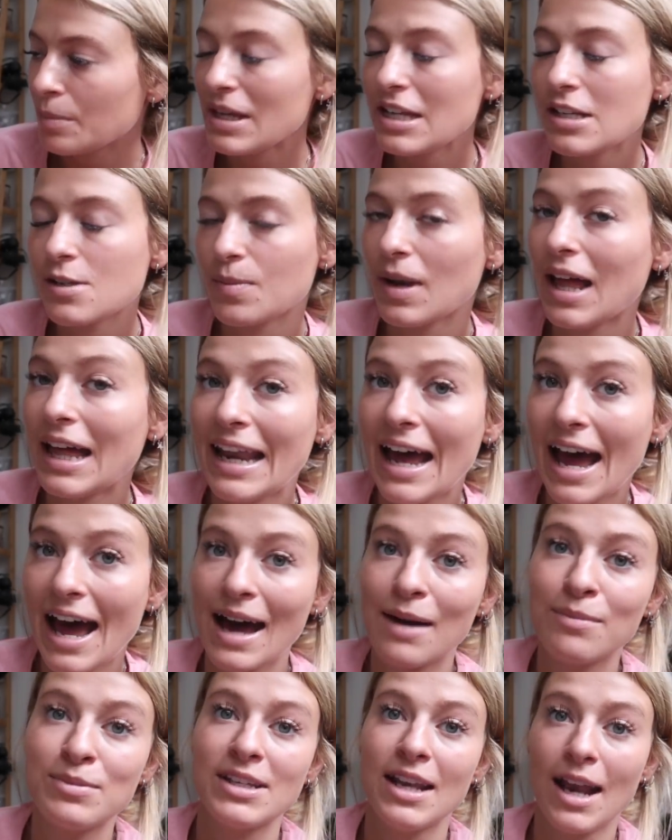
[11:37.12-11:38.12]
the Peach Plan
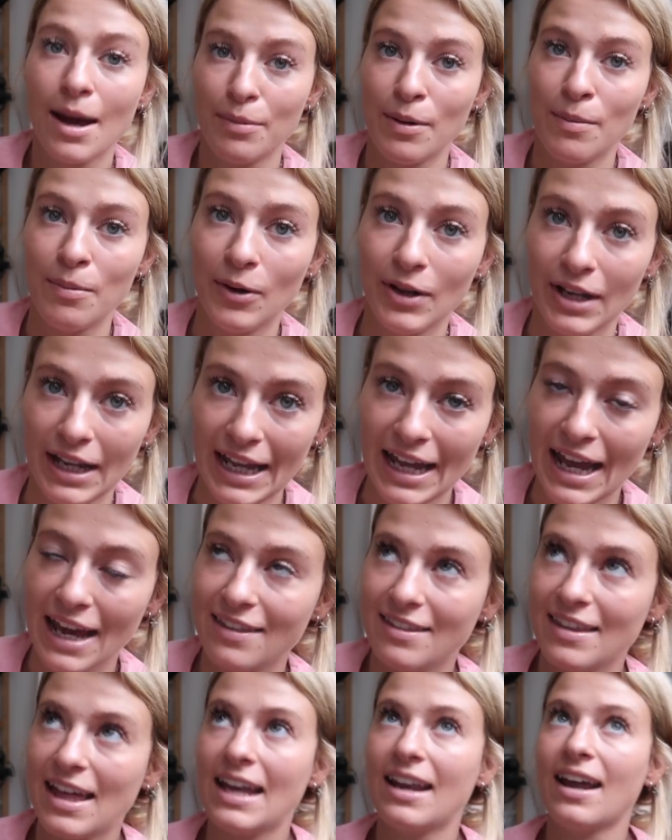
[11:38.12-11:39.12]
abs and upper body,
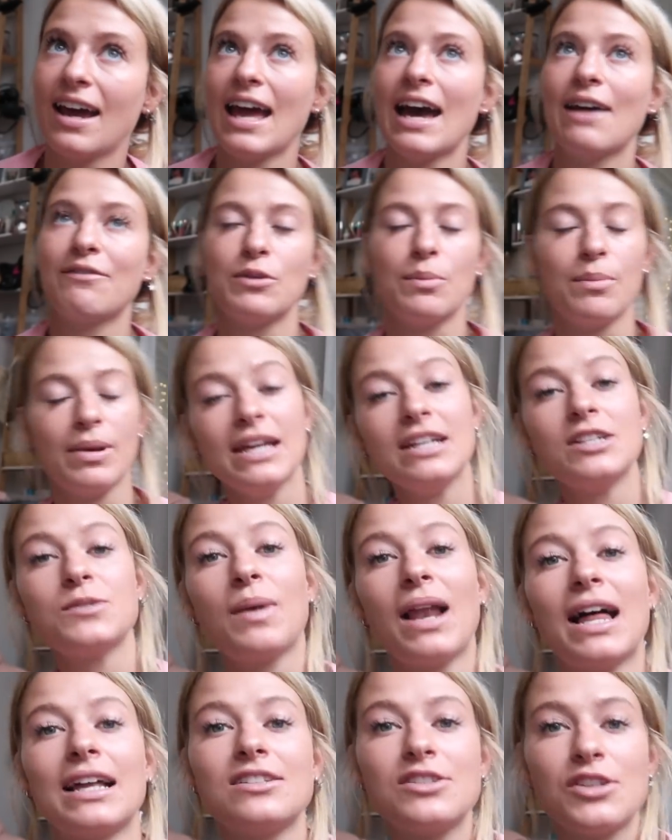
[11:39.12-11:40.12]
and then I have the Peach
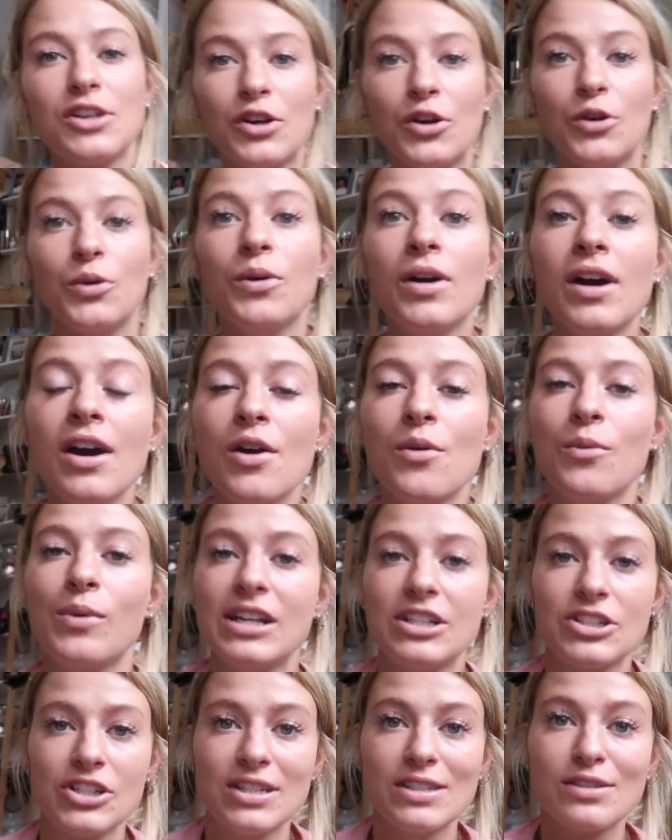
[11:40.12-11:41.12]
Plan 2,
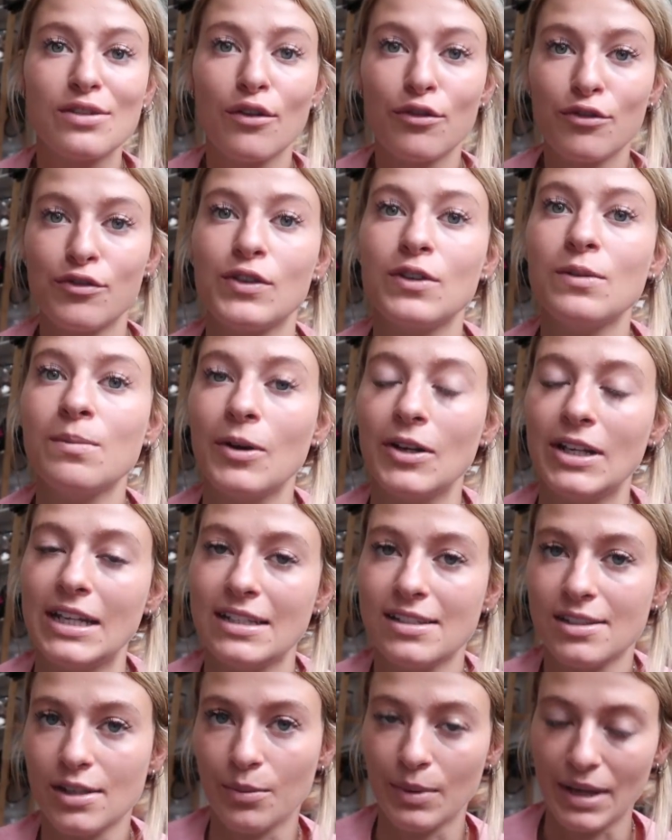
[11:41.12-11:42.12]
which is full
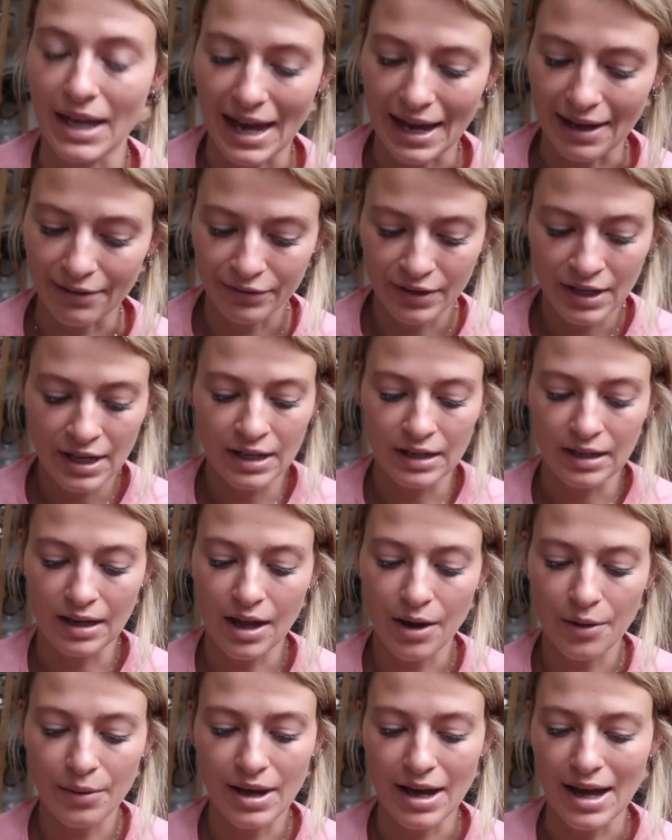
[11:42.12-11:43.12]
body. So we have
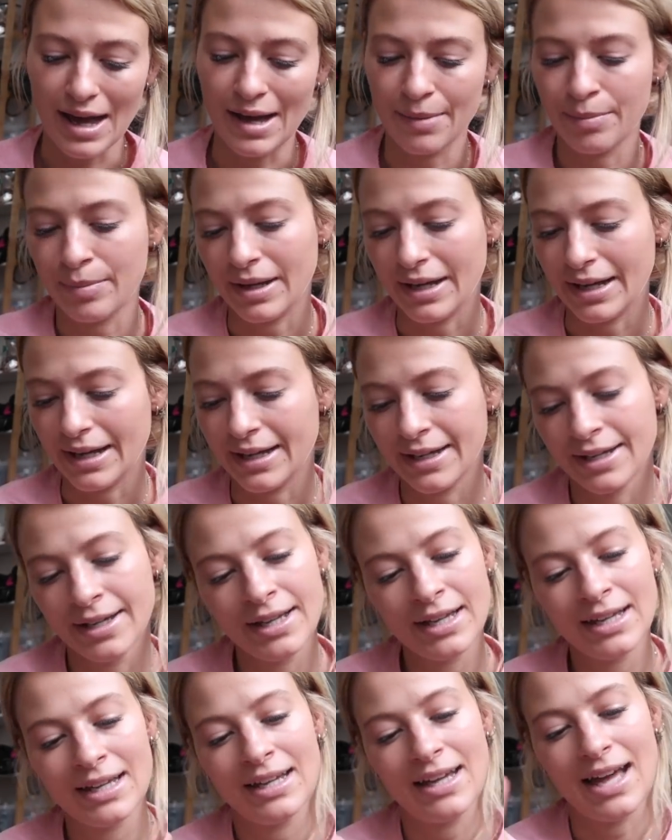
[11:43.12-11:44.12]
lower, upper,
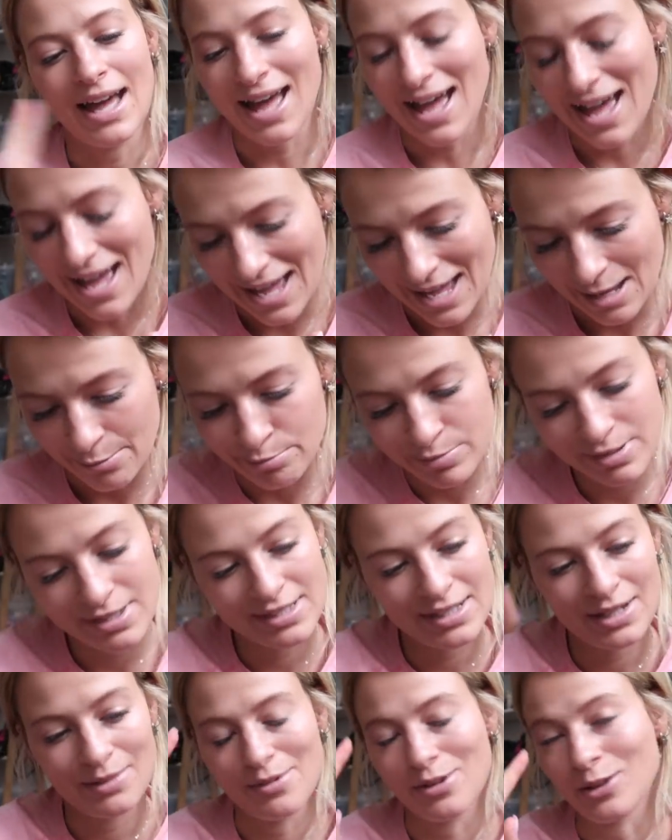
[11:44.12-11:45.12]

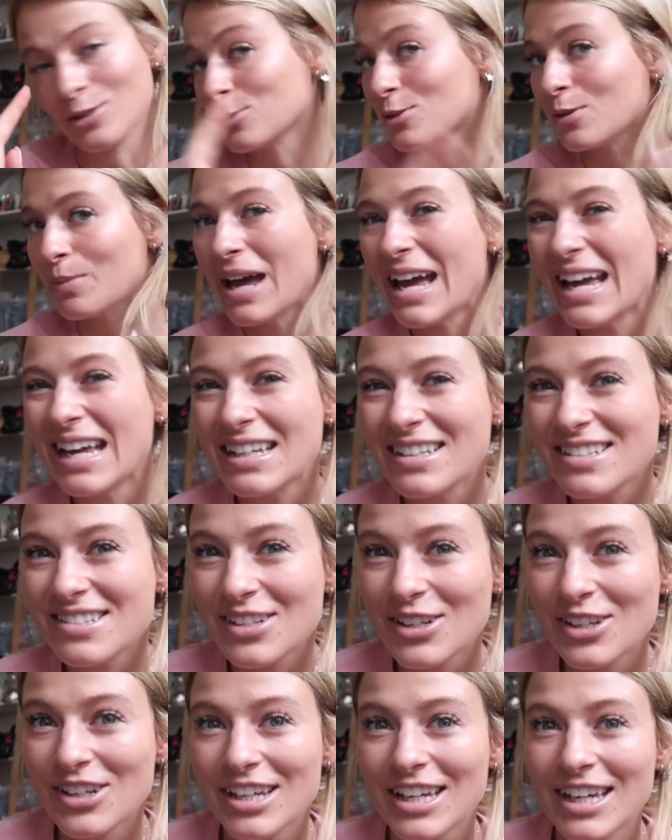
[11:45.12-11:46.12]
abs, we've got some HIIT
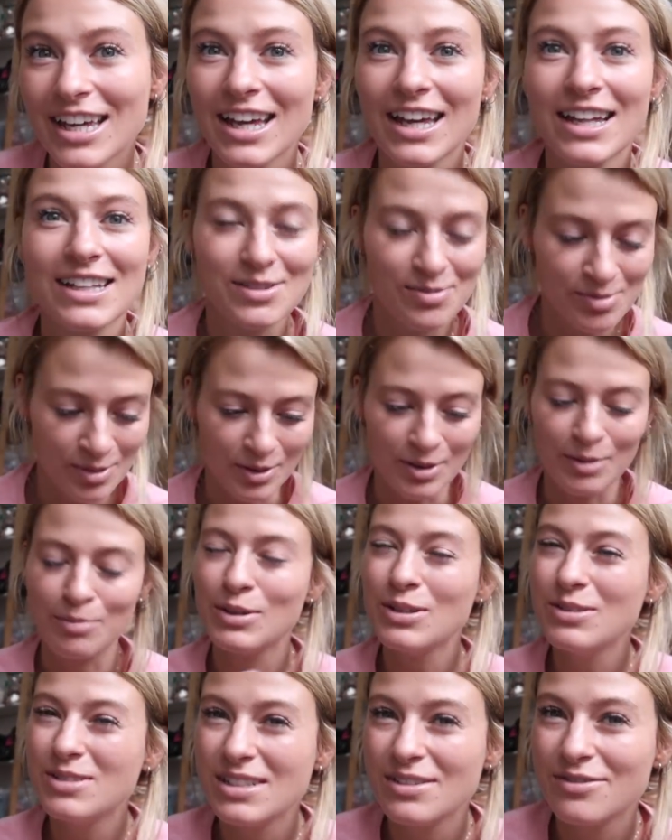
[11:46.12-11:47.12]
circuit, we've got a
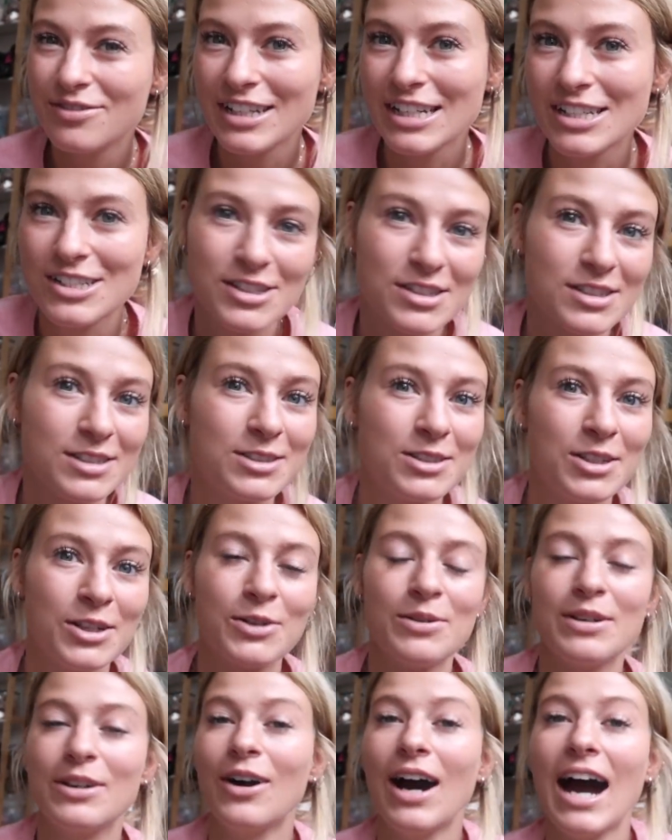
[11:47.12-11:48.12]
booty finisher or
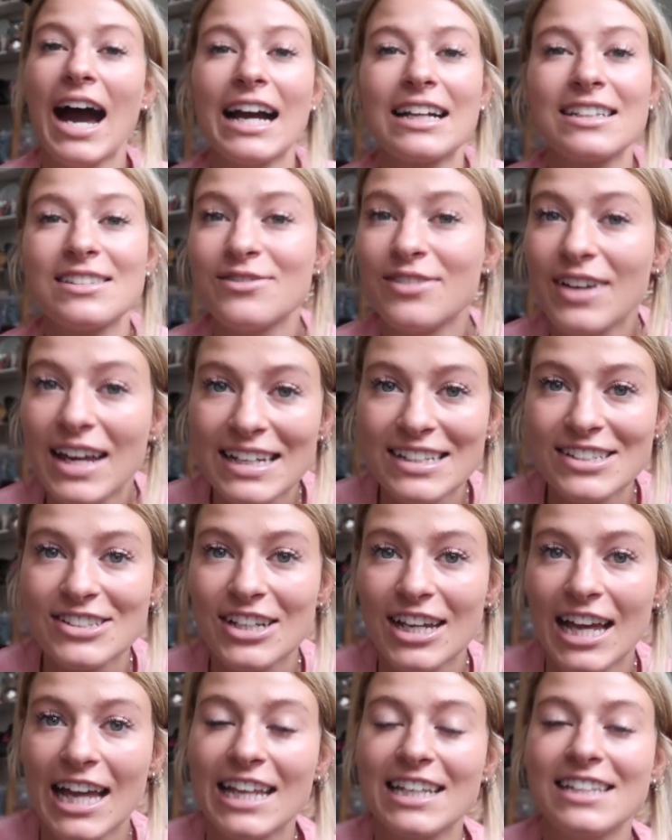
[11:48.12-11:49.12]
two, we've got
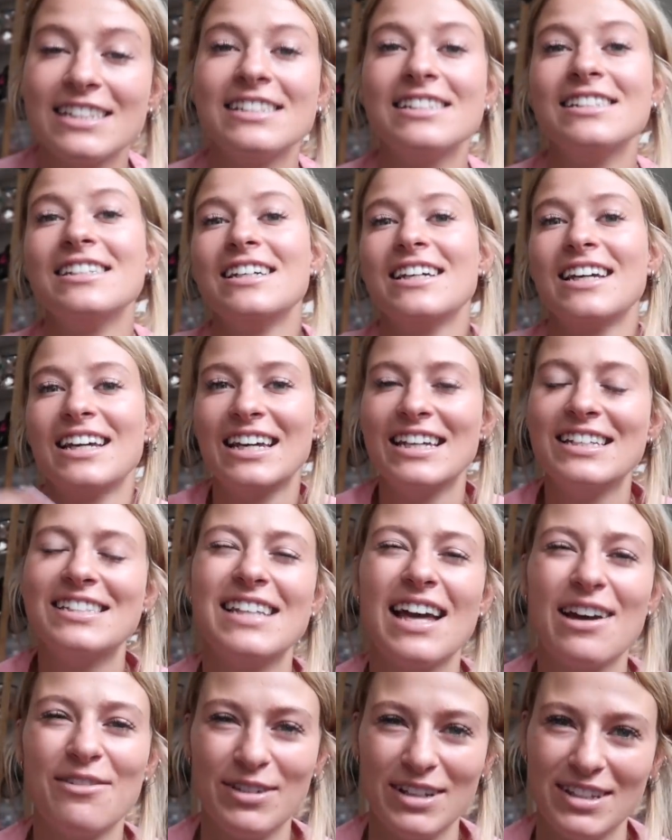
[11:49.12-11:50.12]
activation, it's
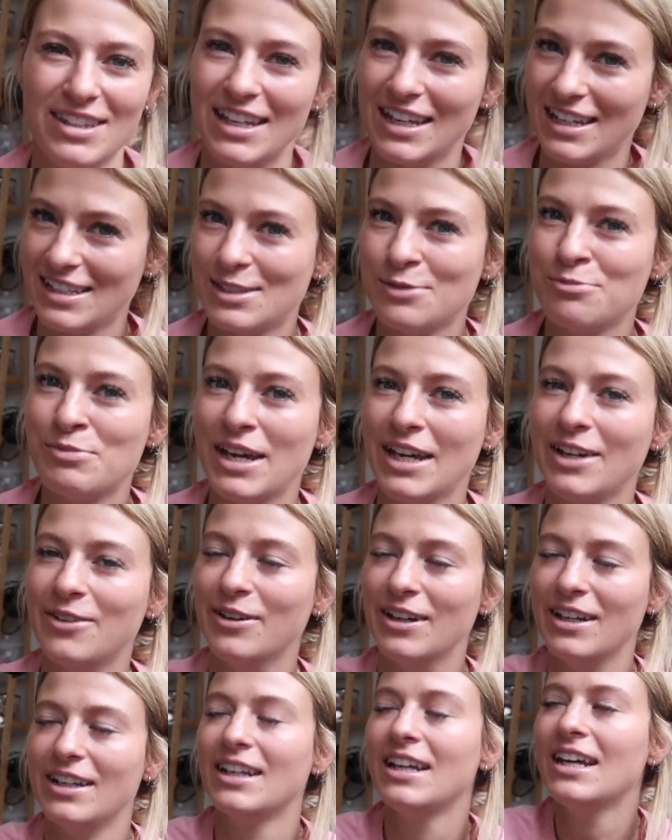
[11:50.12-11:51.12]
everything, it's a big
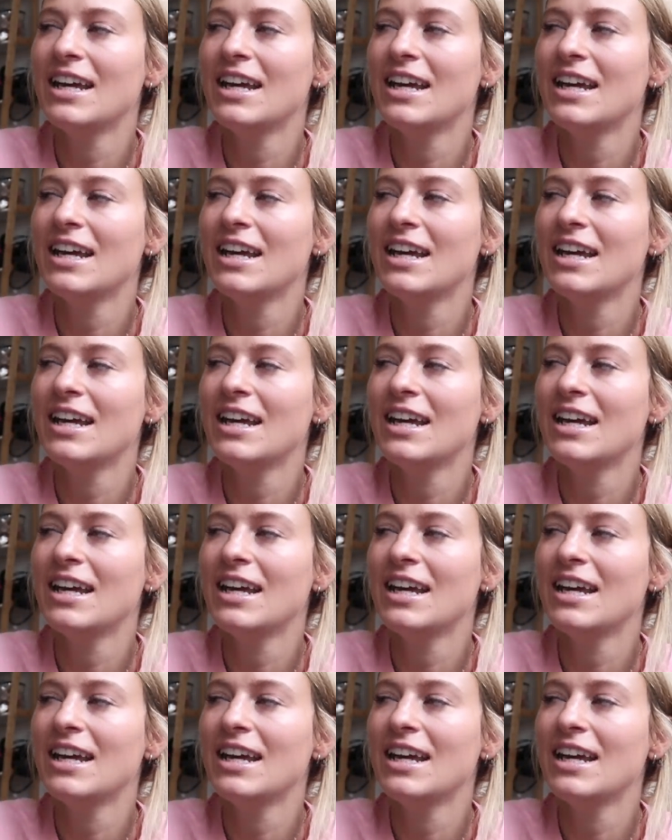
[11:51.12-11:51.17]
one.